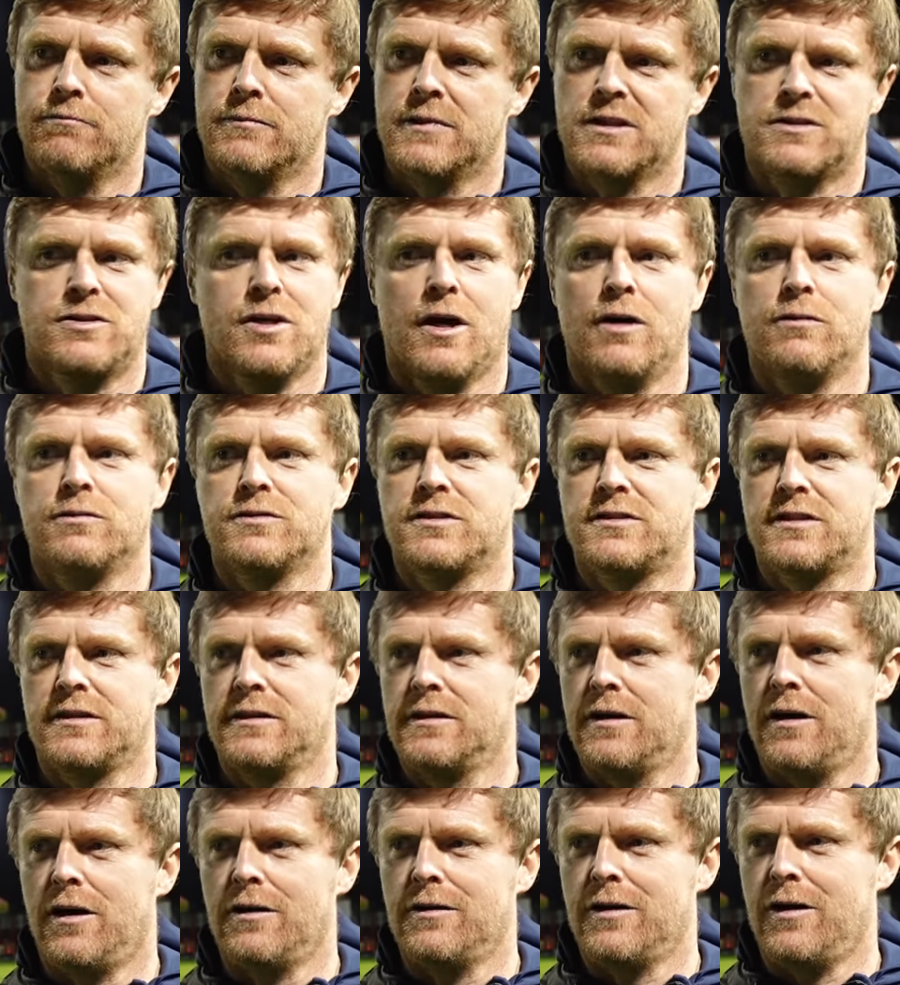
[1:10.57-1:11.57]
It's
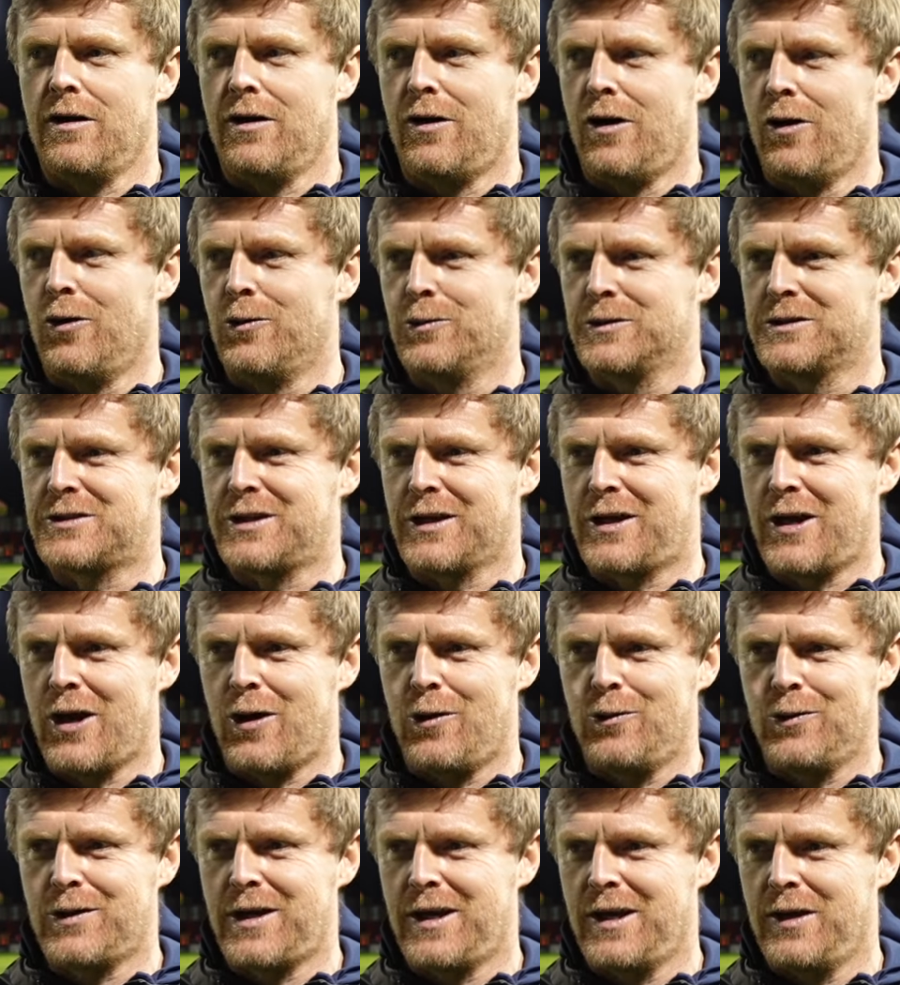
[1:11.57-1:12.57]
obviously always the
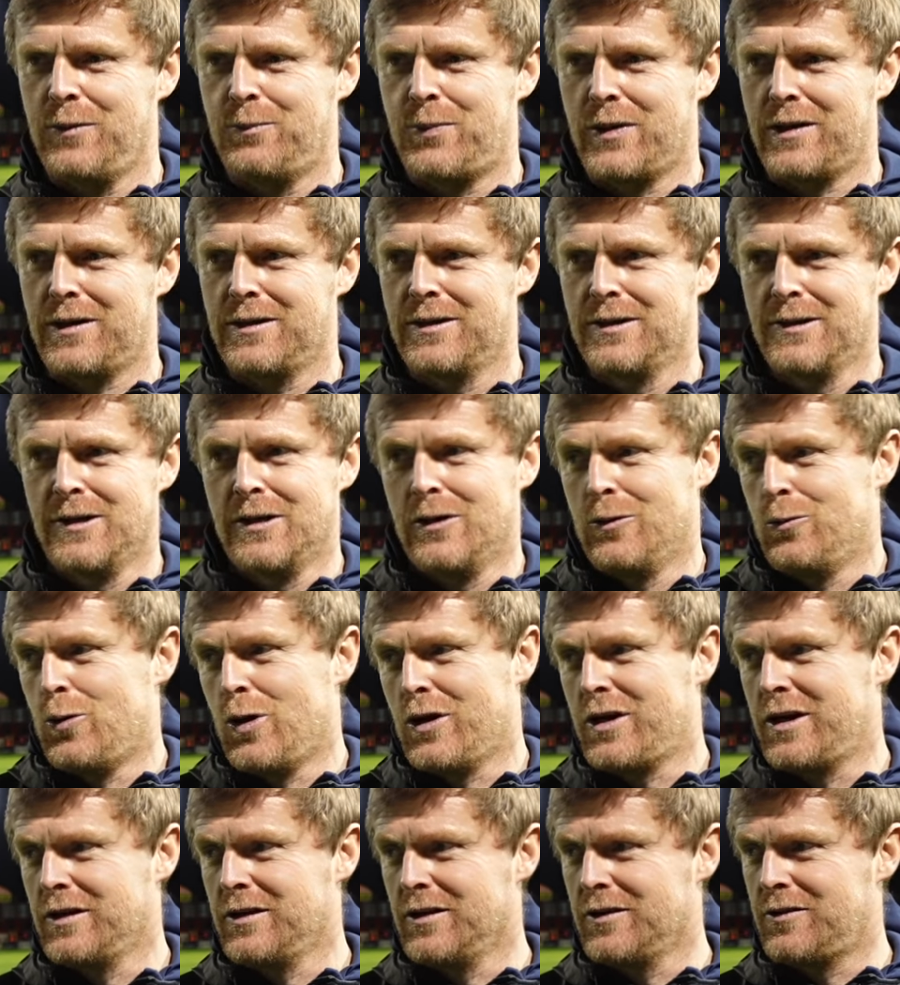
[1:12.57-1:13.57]
goalkeeper.
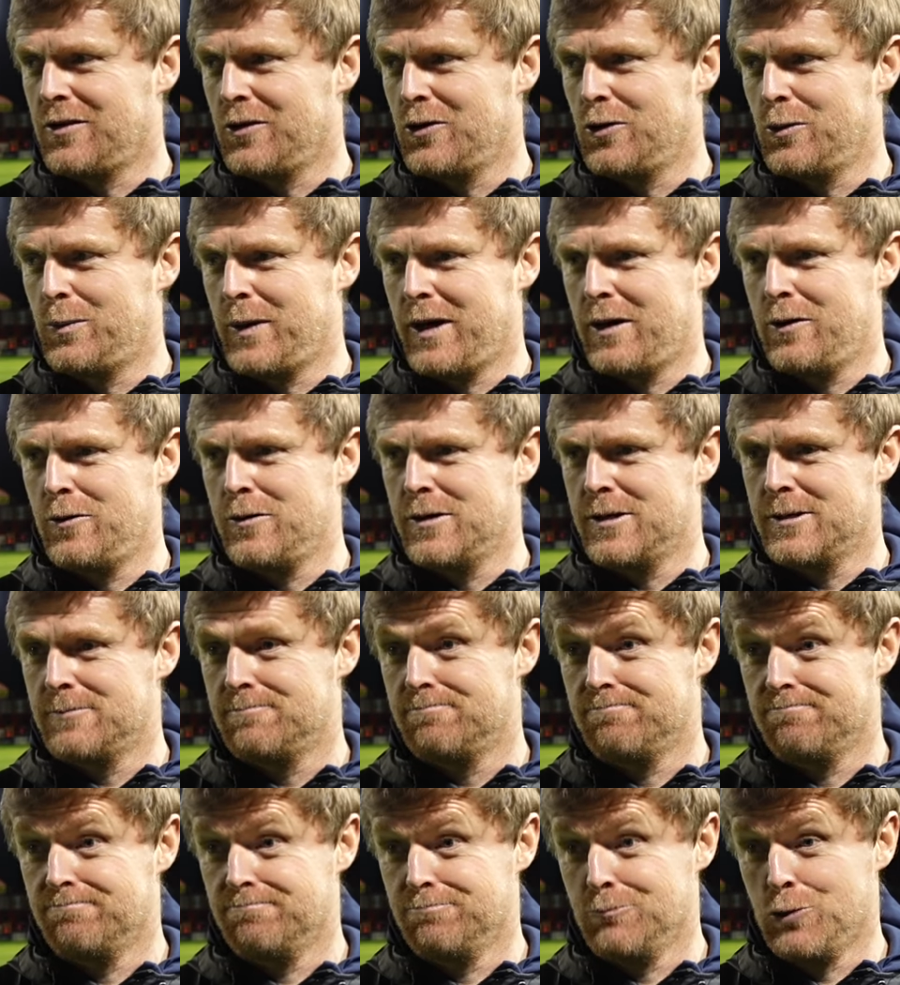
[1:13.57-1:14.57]
What can you do about it?
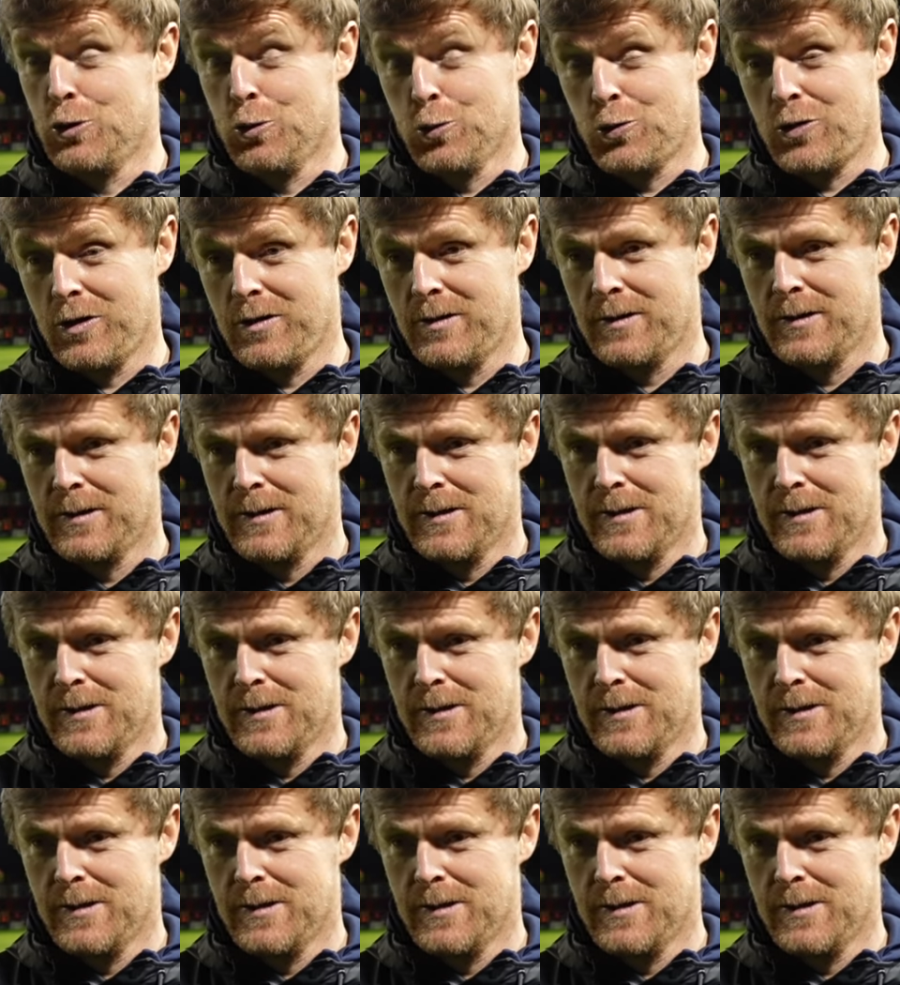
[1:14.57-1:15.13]
Nothing.